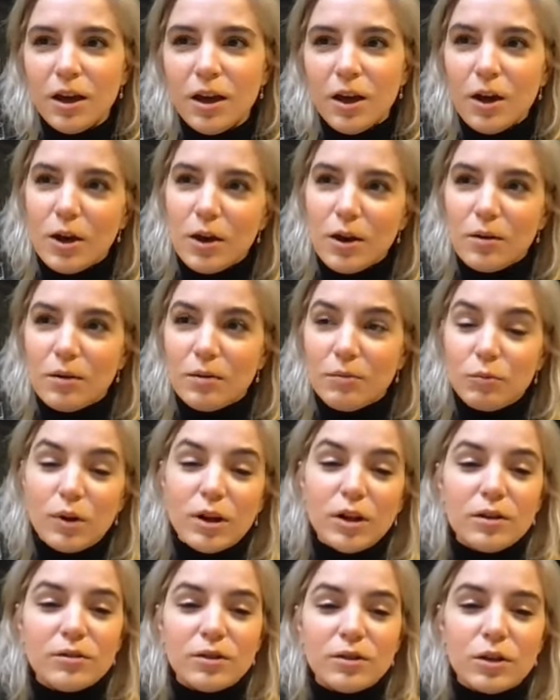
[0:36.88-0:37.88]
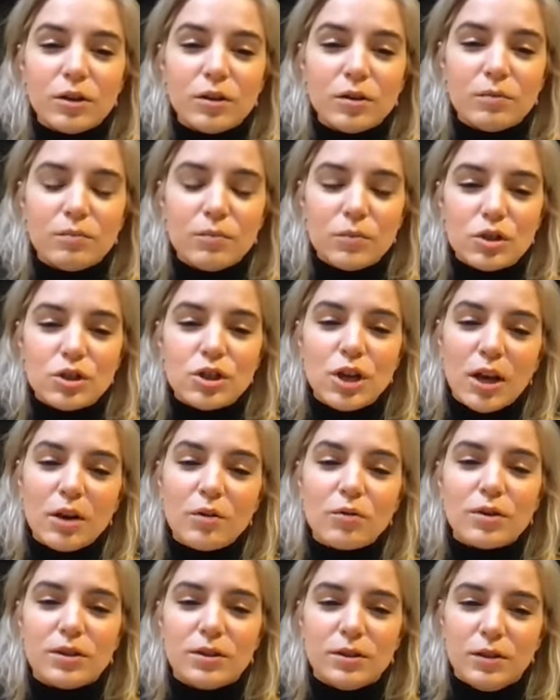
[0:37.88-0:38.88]
uh, well, the
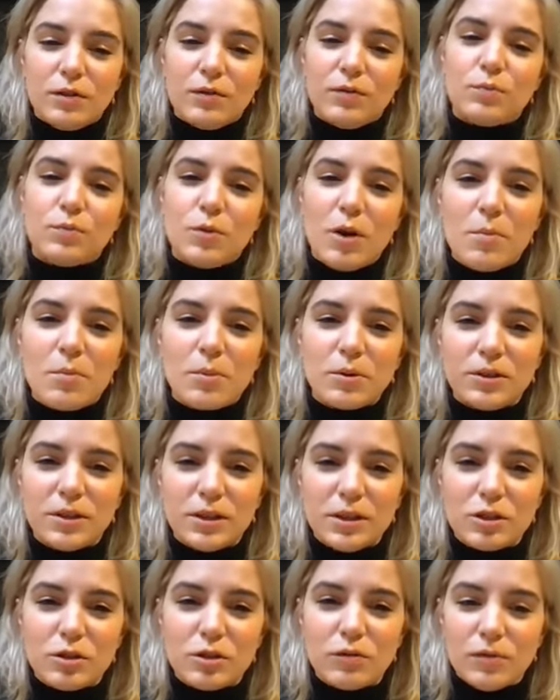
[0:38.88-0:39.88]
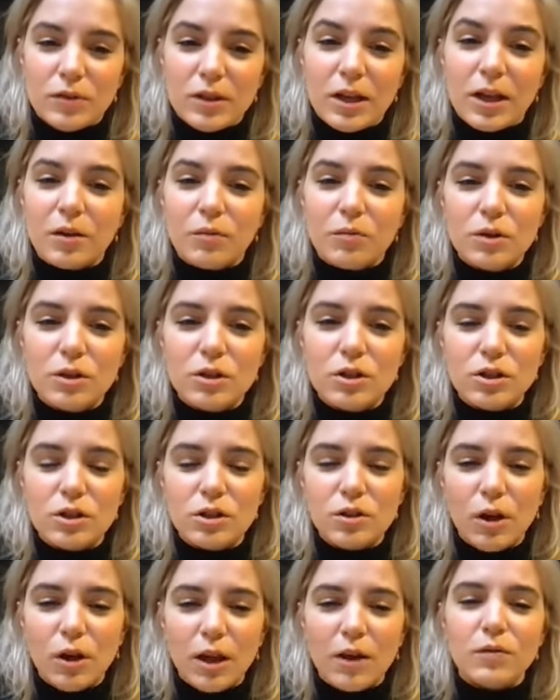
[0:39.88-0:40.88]
generative properties of language,
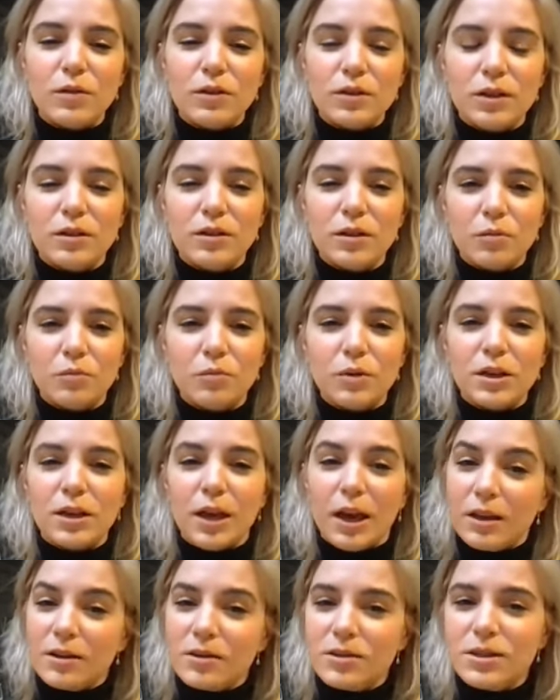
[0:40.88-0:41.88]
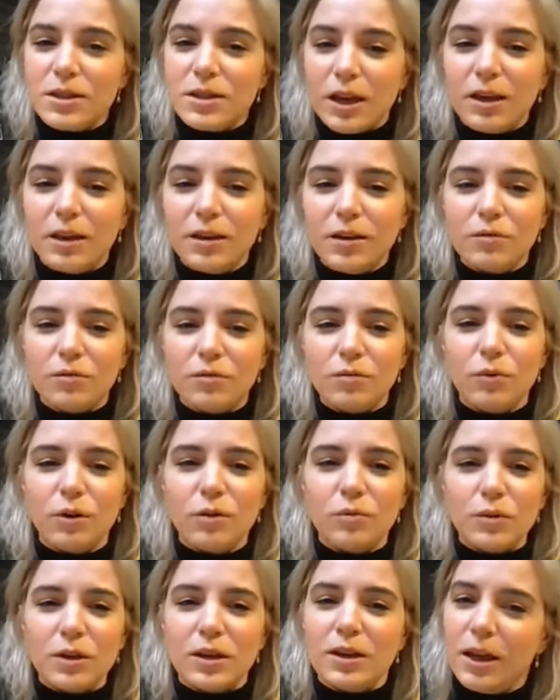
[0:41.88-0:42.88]
everything that we can say and
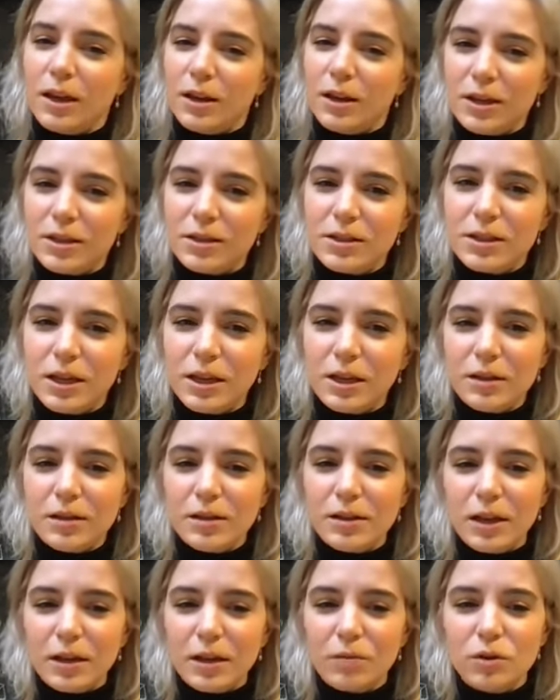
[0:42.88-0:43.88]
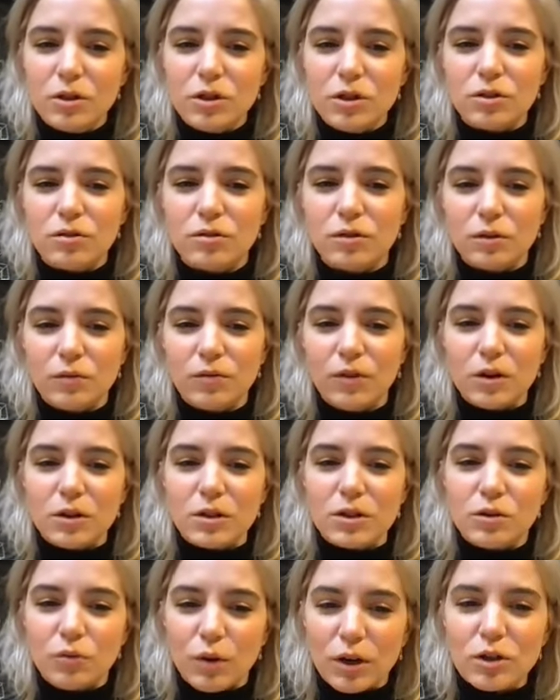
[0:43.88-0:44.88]
what we cannot say in language, the very
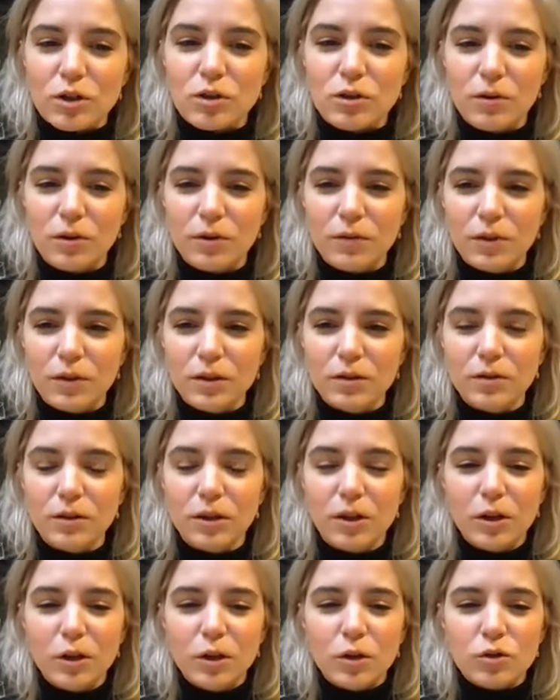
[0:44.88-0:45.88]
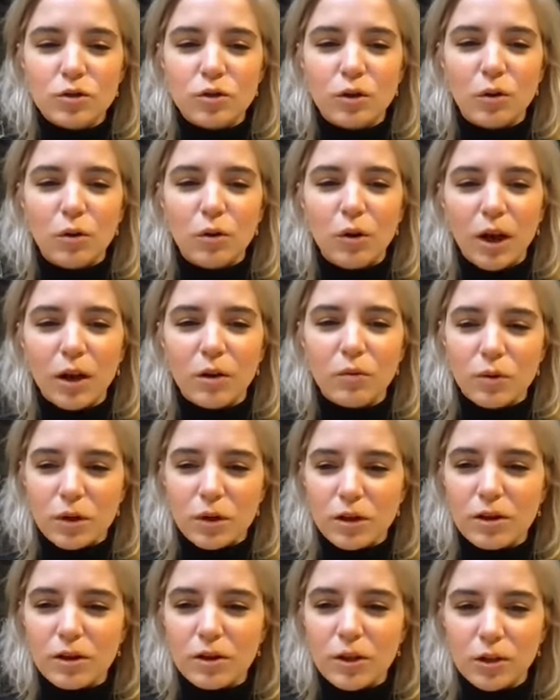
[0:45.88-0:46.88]
structure of it. So I
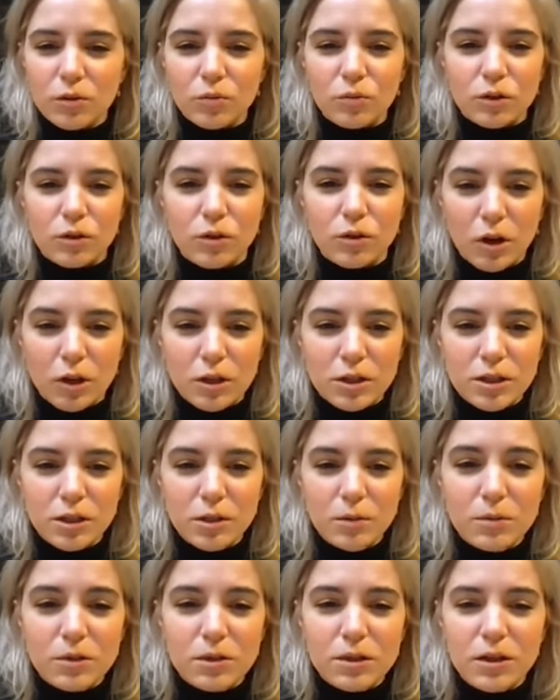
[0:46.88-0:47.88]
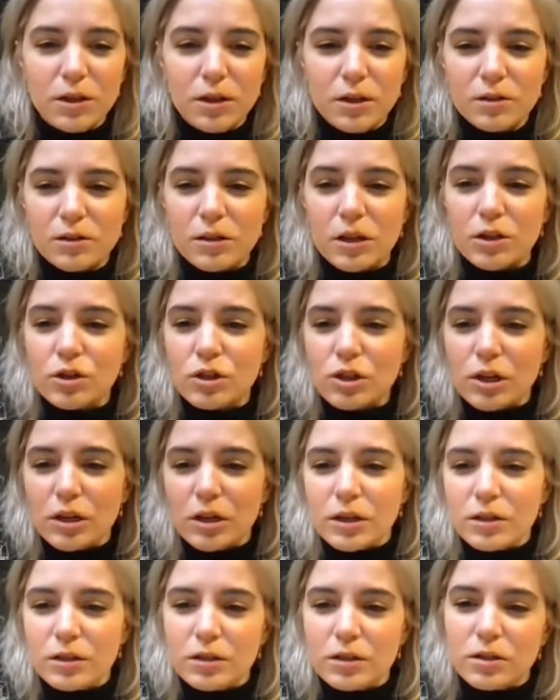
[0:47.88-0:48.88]
work a lot with concepts such
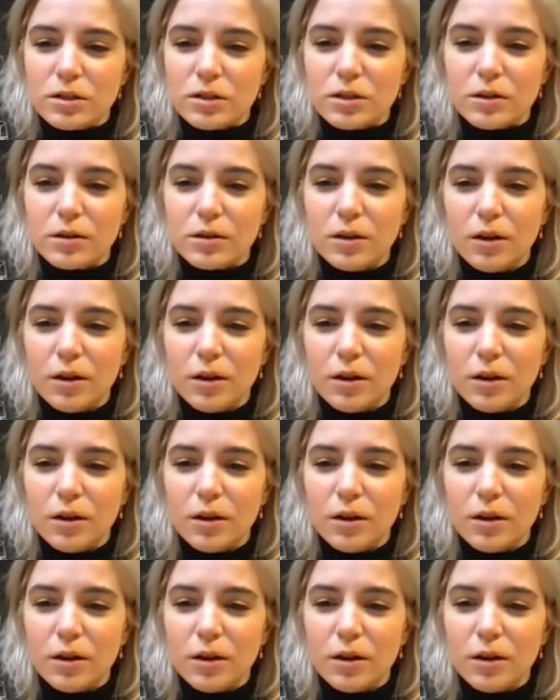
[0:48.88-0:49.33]
as uh,